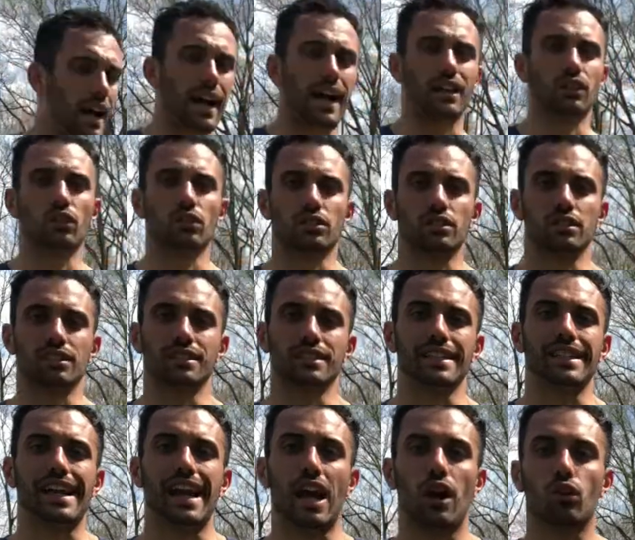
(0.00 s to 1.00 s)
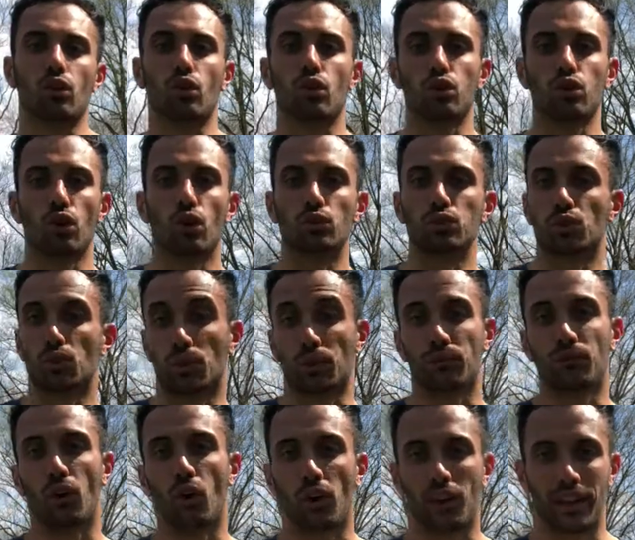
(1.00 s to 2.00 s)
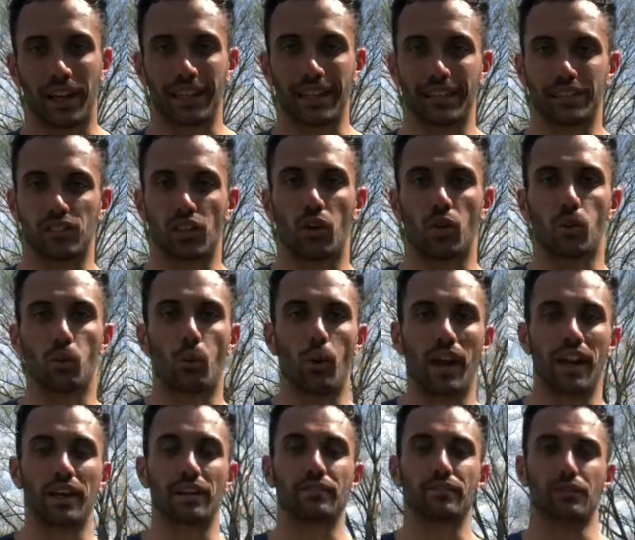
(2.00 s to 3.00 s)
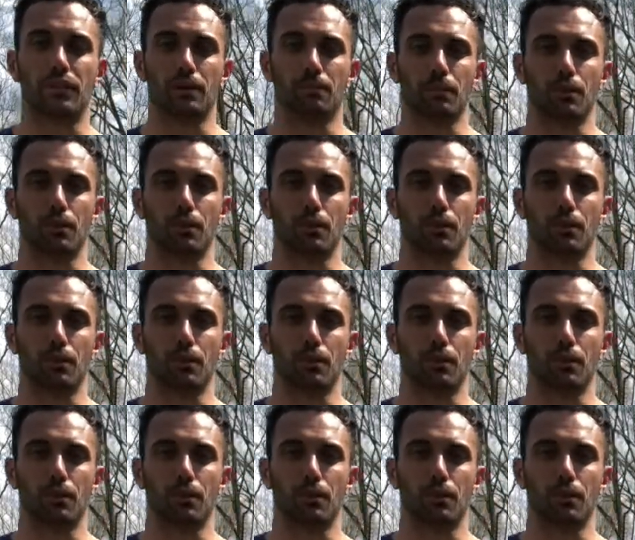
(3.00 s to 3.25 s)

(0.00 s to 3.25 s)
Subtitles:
I look to see how close or far that is away from the